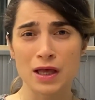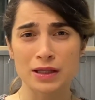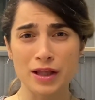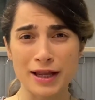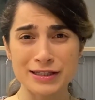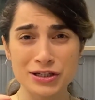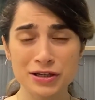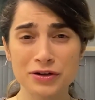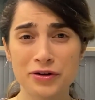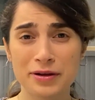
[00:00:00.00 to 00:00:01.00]

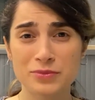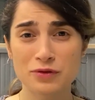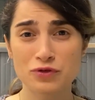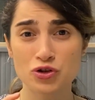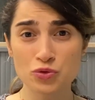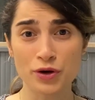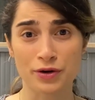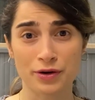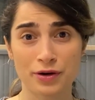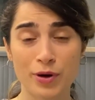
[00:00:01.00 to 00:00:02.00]
19 grams of
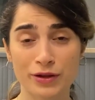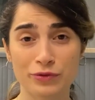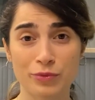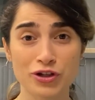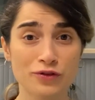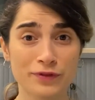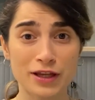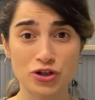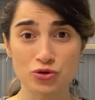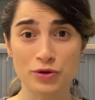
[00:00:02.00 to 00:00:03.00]
sugar, but much of
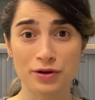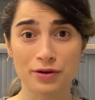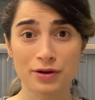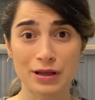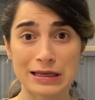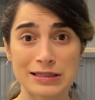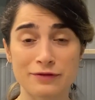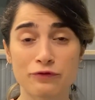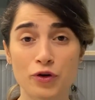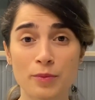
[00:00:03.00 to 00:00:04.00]
that sugar is
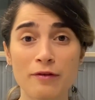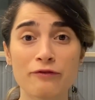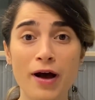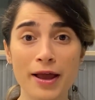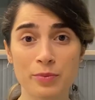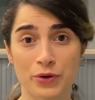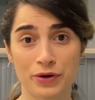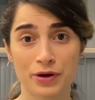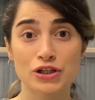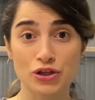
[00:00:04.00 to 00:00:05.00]
in form of
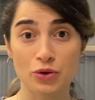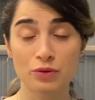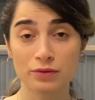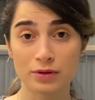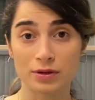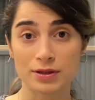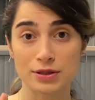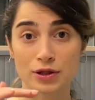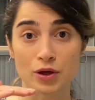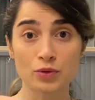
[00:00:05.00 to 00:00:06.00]
fiber, so it
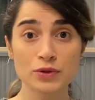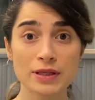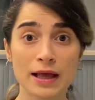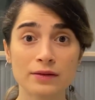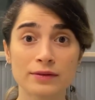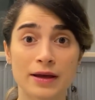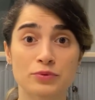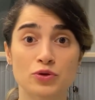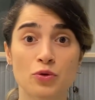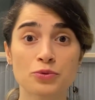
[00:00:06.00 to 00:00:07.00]
slows down the
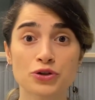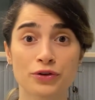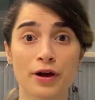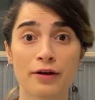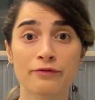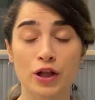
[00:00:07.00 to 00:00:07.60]
absorption of